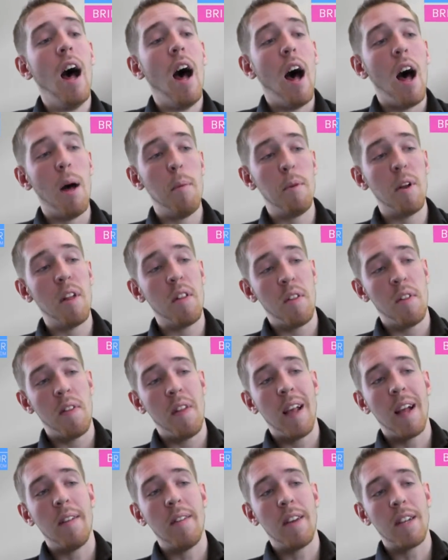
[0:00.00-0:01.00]
Another
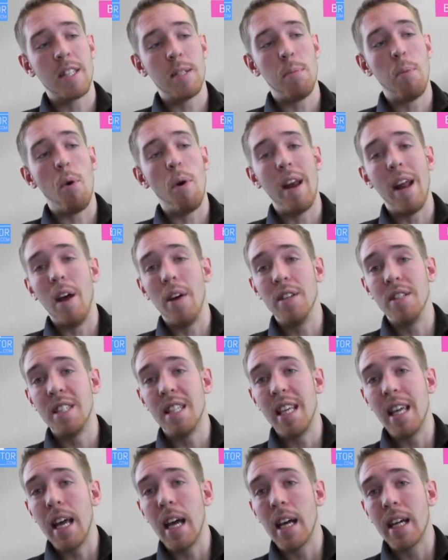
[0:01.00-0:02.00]
thing I'd like to point out is
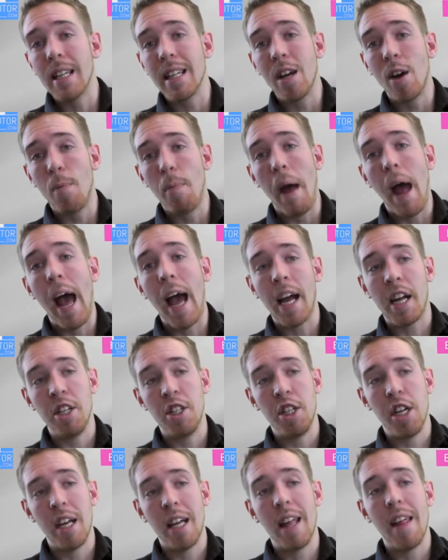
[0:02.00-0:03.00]
the clear
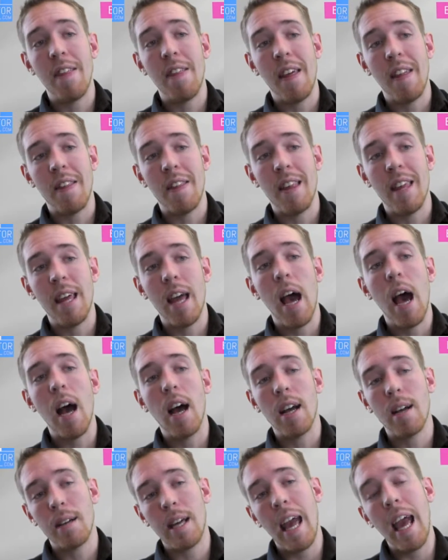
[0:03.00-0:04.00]
packaging that the
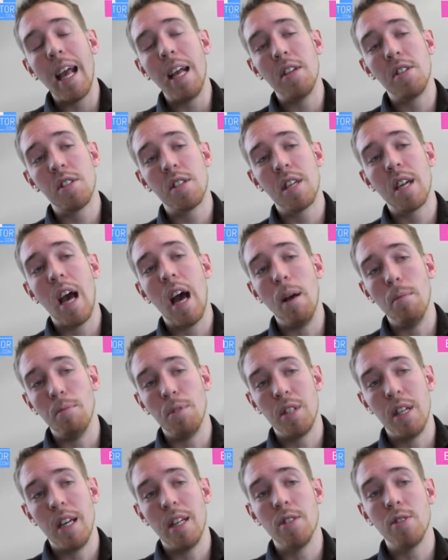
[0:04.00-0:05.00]
case
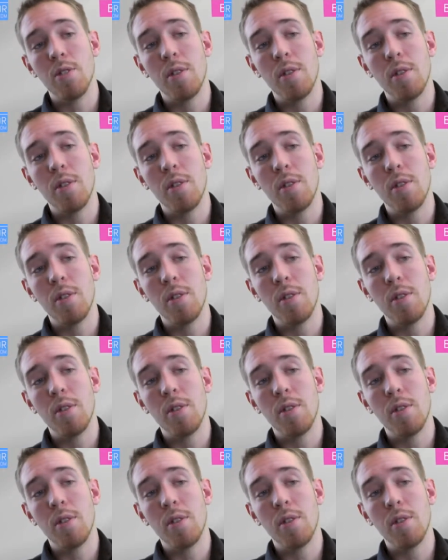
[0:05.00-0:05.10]
comes in,